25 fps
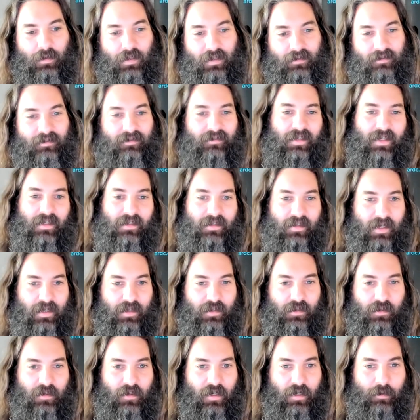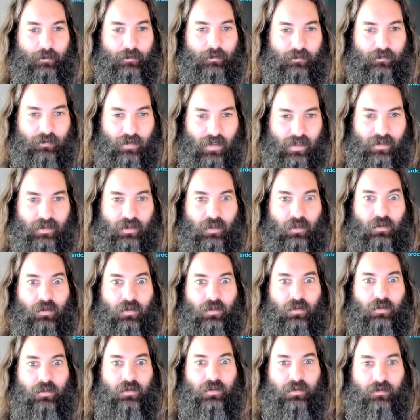But that takes time and a
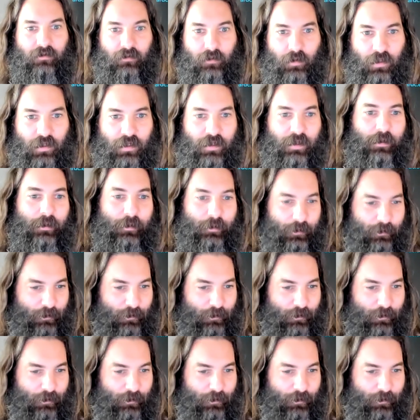lot of work.